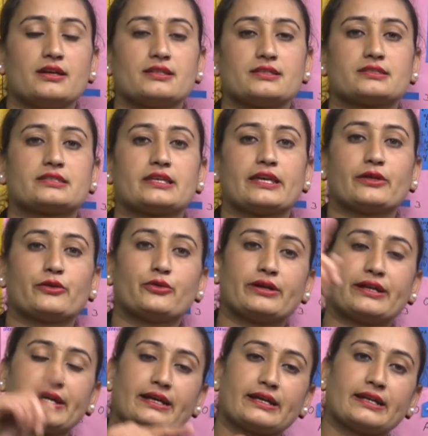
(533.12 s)
0
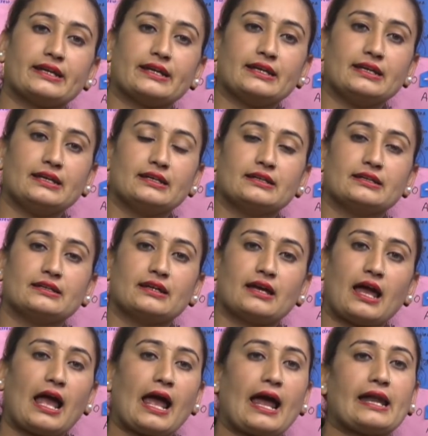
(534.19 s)
degree
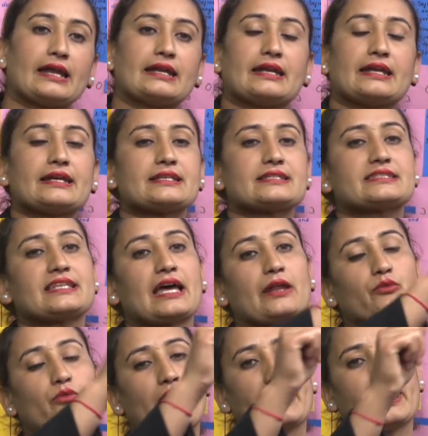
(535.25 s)
and less
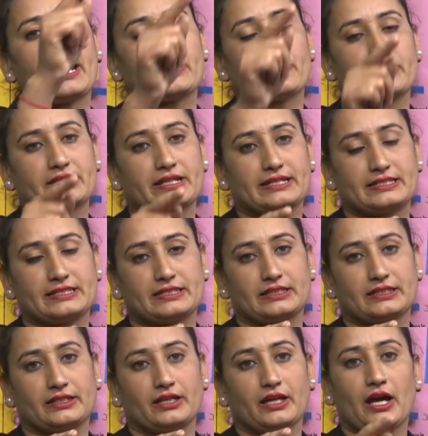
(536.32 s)
than 180
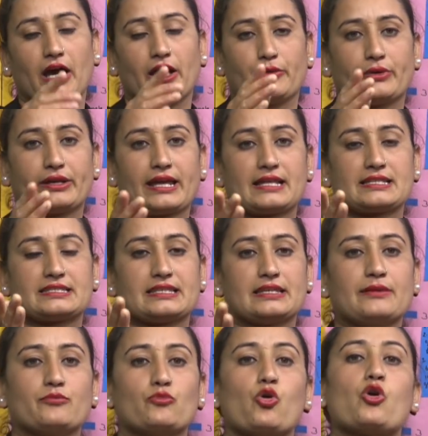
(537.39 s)
degree, or we can say
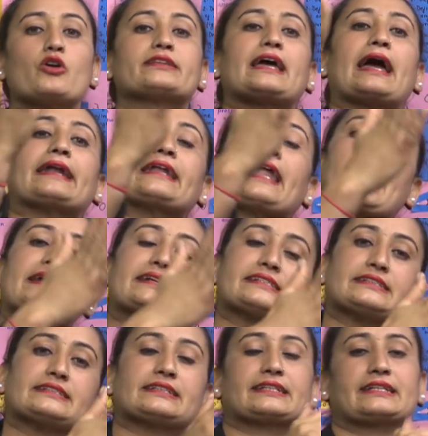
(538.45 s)
more than
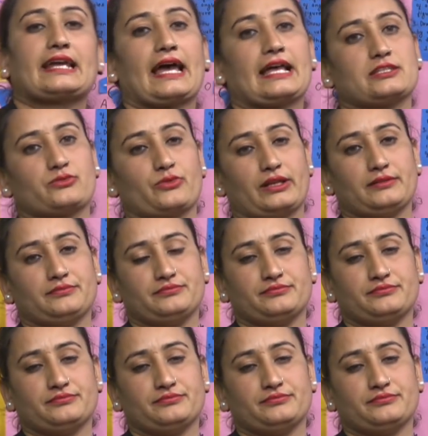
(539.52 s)
90 degree as well.